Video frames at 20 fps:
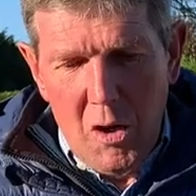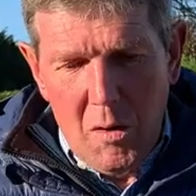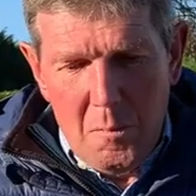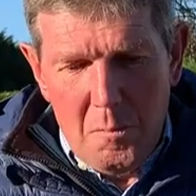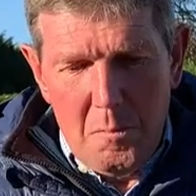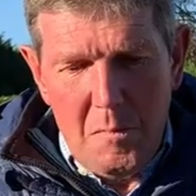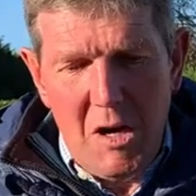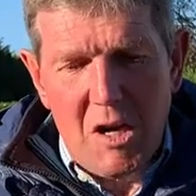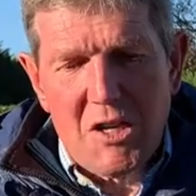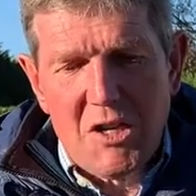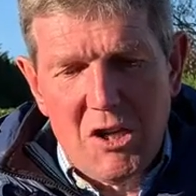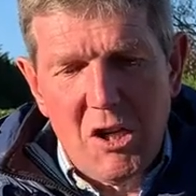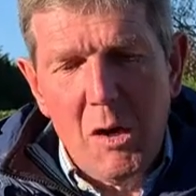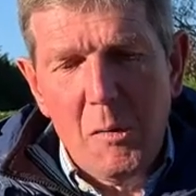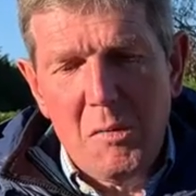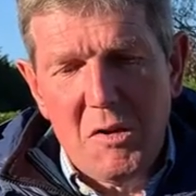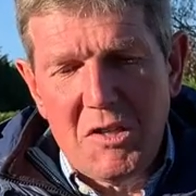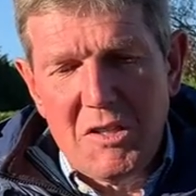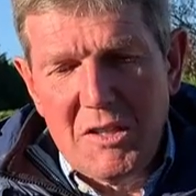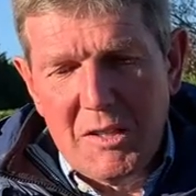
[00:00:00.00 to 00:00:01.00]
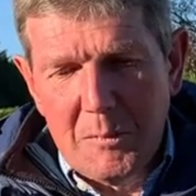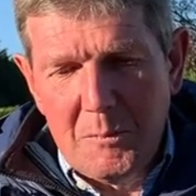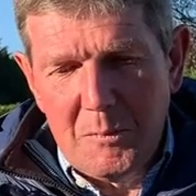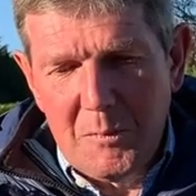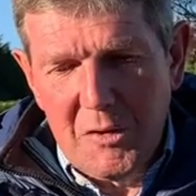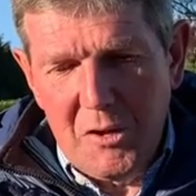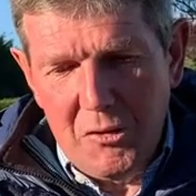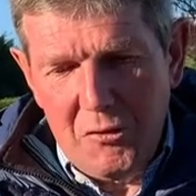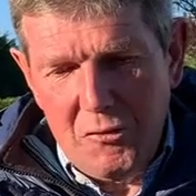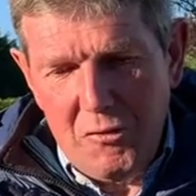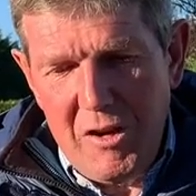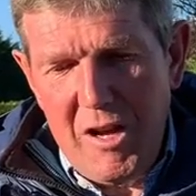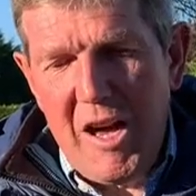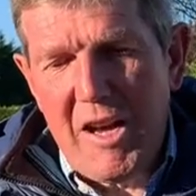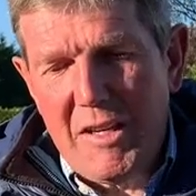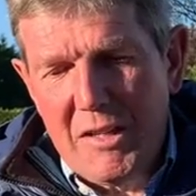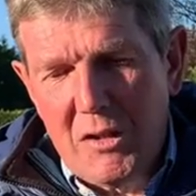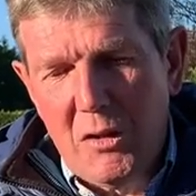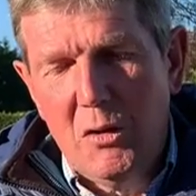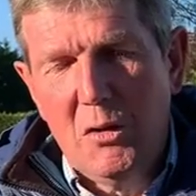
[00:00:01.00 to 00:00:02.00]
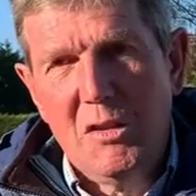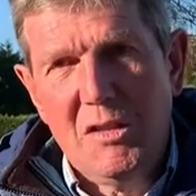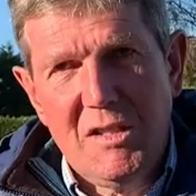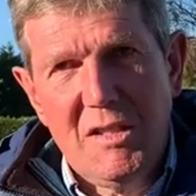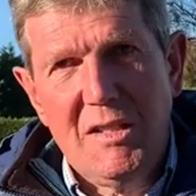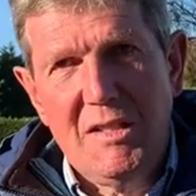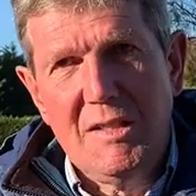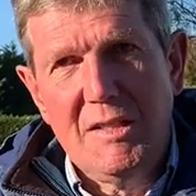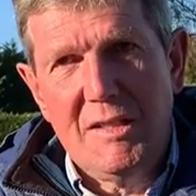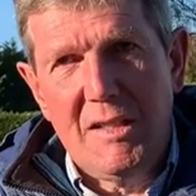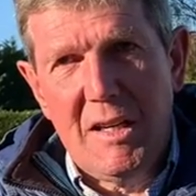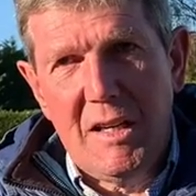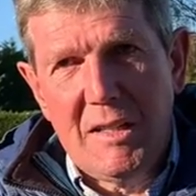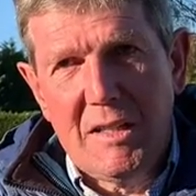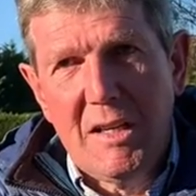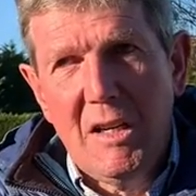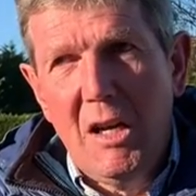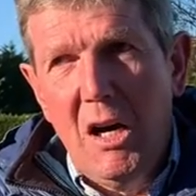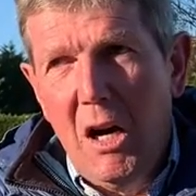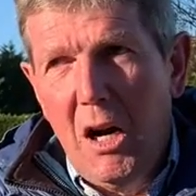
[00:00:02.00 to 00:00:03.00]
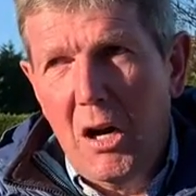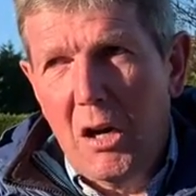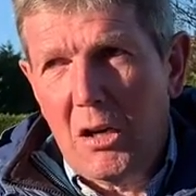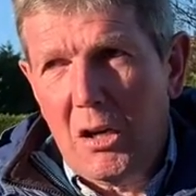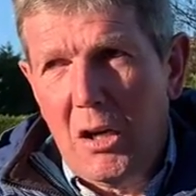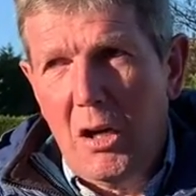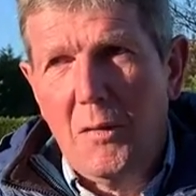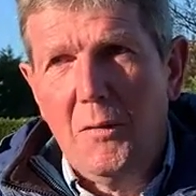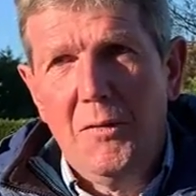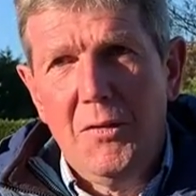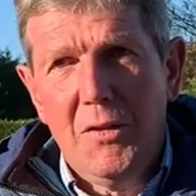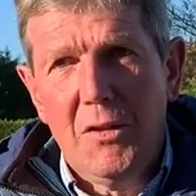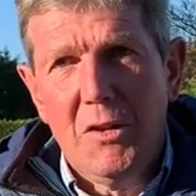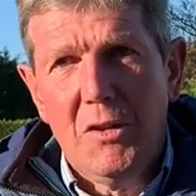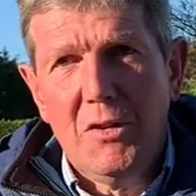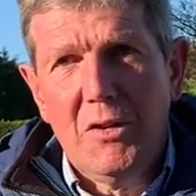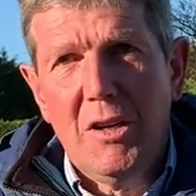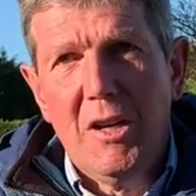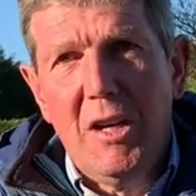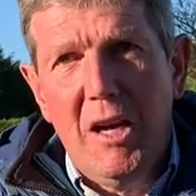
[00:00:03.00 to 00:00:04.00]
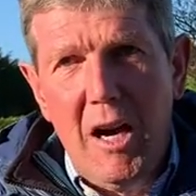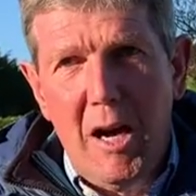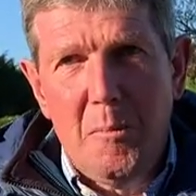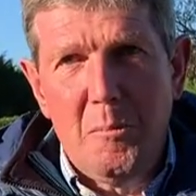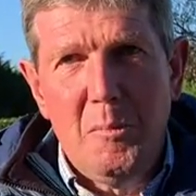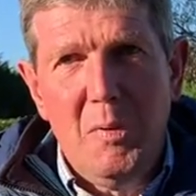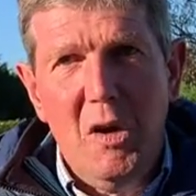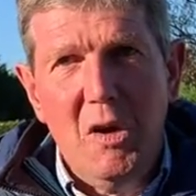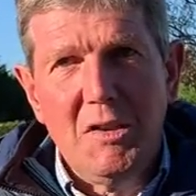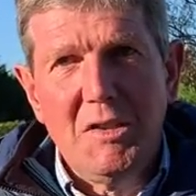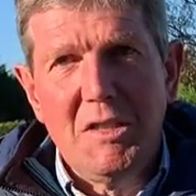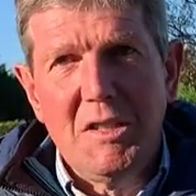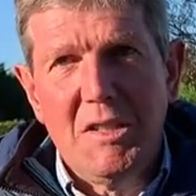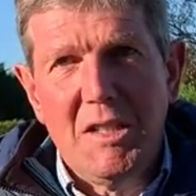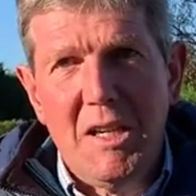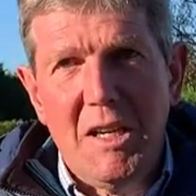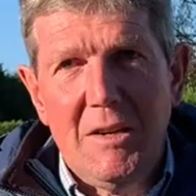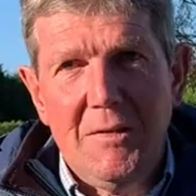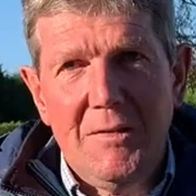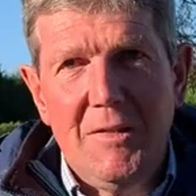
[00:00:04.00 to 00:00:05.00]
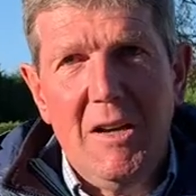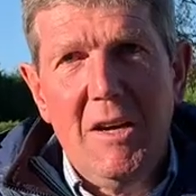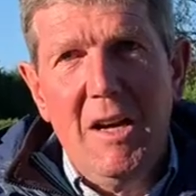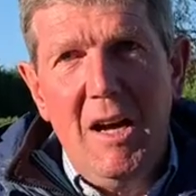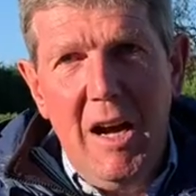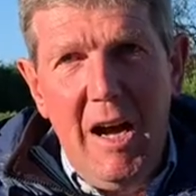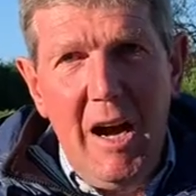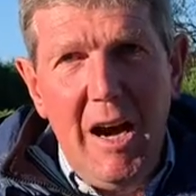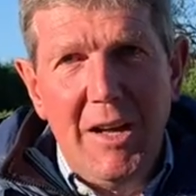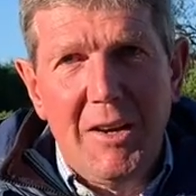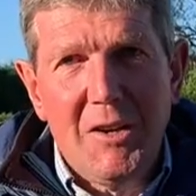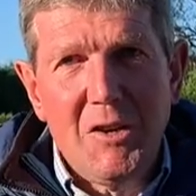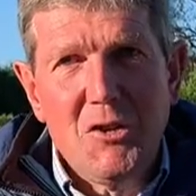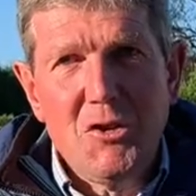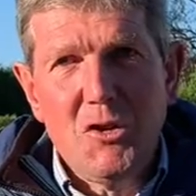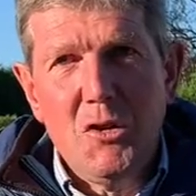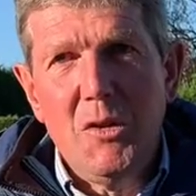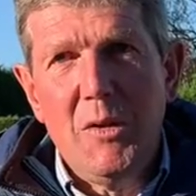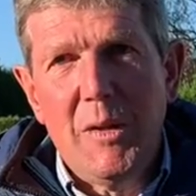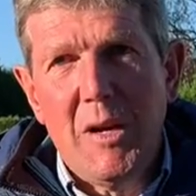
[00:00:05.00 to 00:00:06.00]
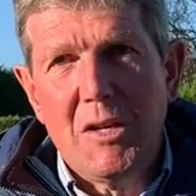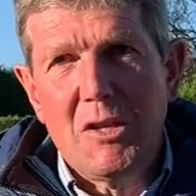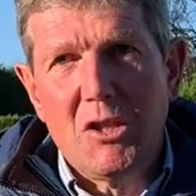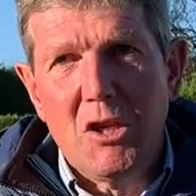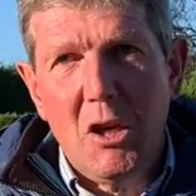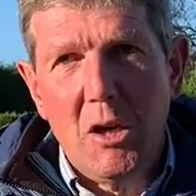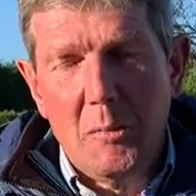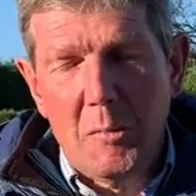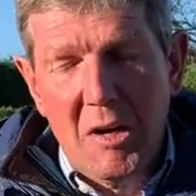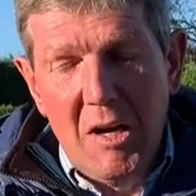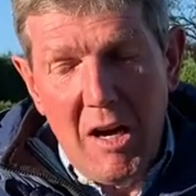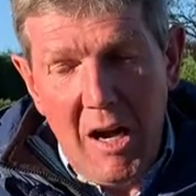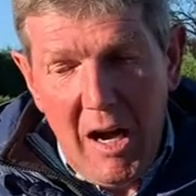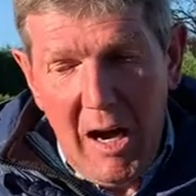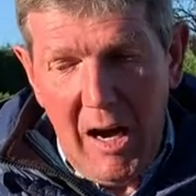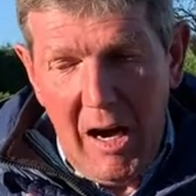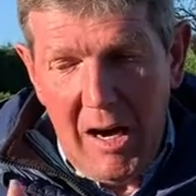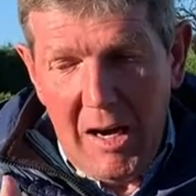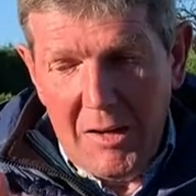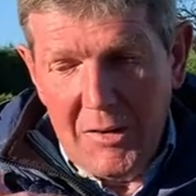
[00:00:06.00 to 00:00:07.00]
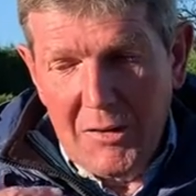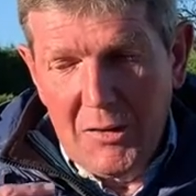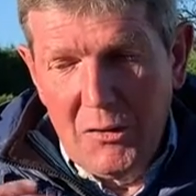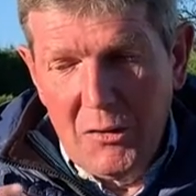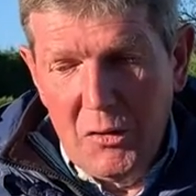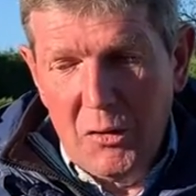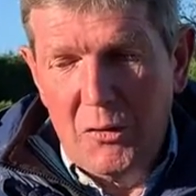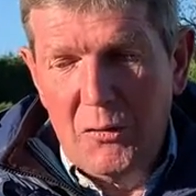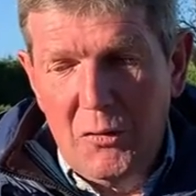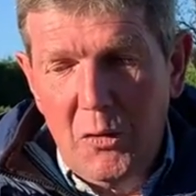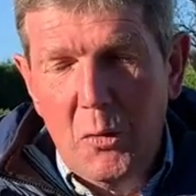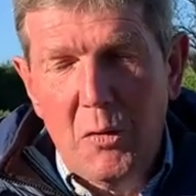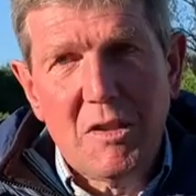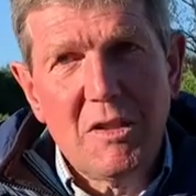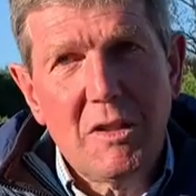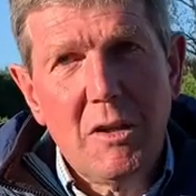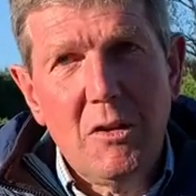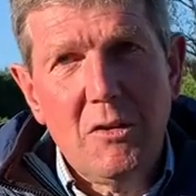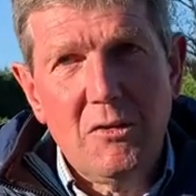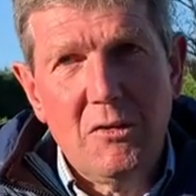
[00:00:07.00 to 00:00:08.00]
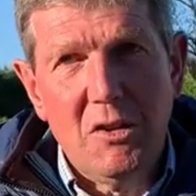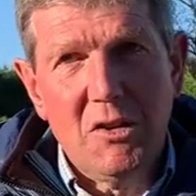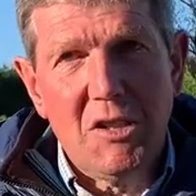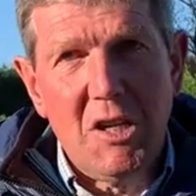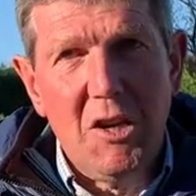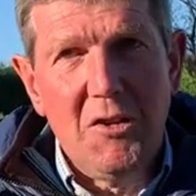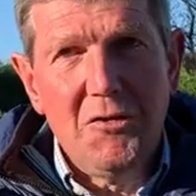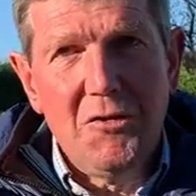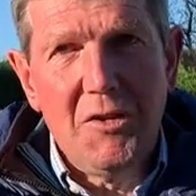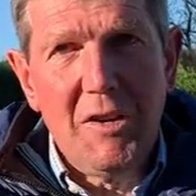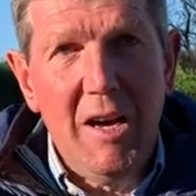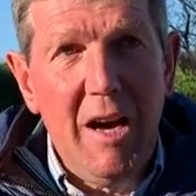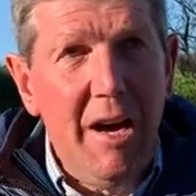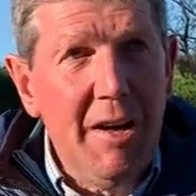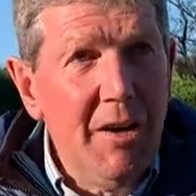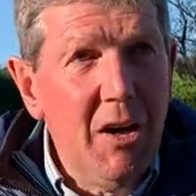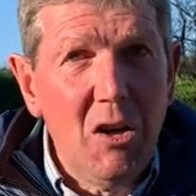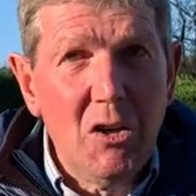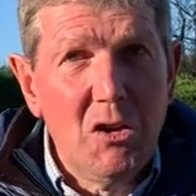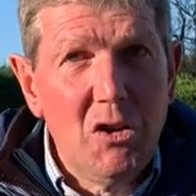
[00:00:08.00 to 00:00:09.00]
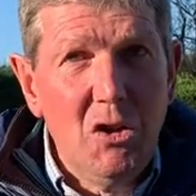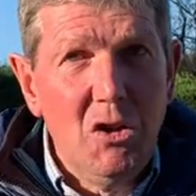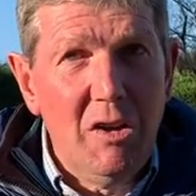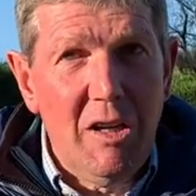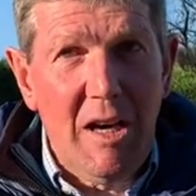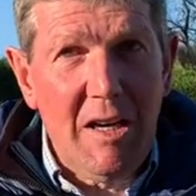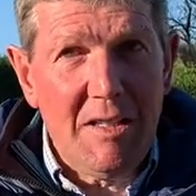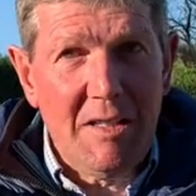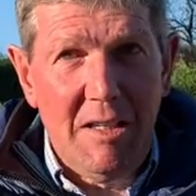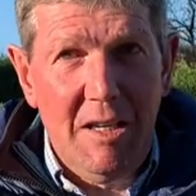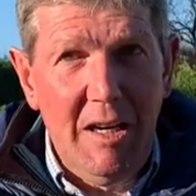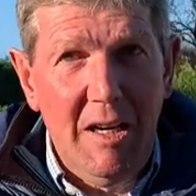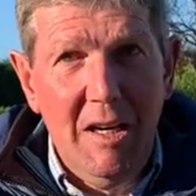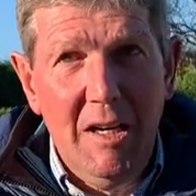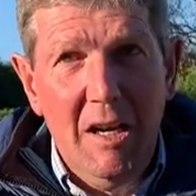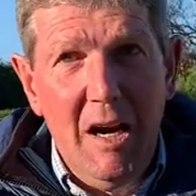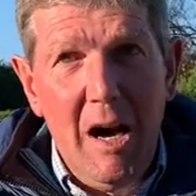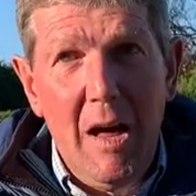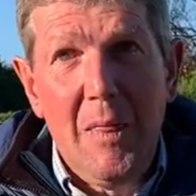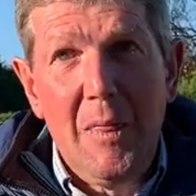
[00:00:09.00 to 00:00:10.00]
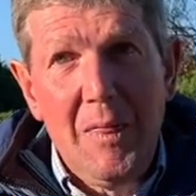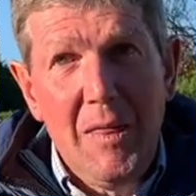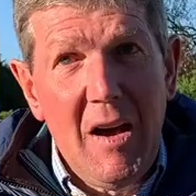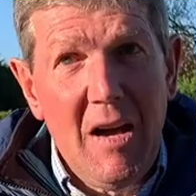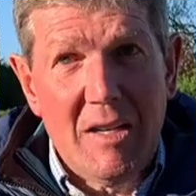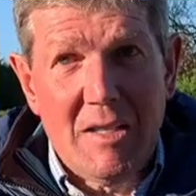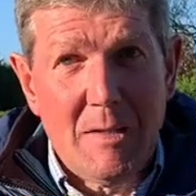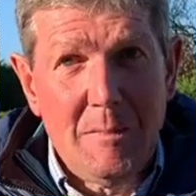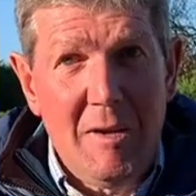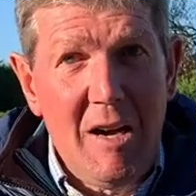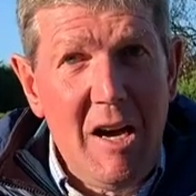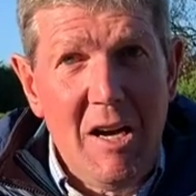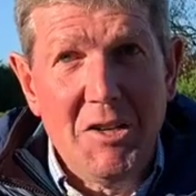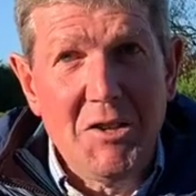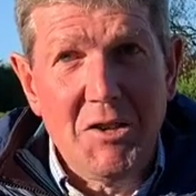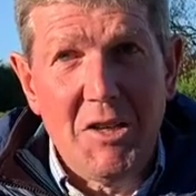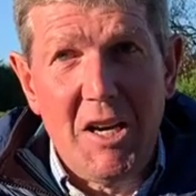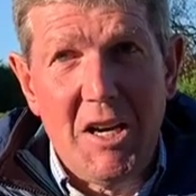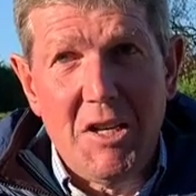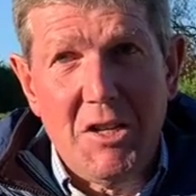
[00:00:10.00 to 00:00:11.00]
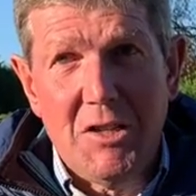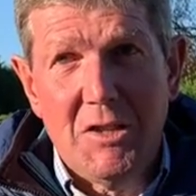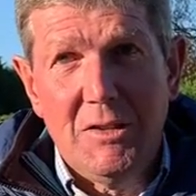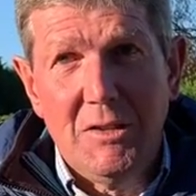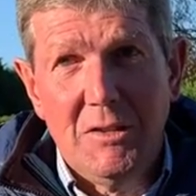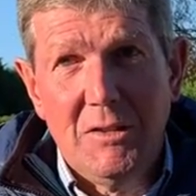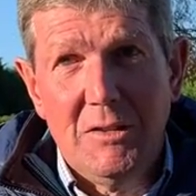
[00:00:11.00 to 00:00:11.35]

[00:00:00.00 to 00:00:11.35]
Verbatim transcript: my job is to create horses that are confident and positive and enjoy their job and look forward to going cross country and are good at it. And that's about education.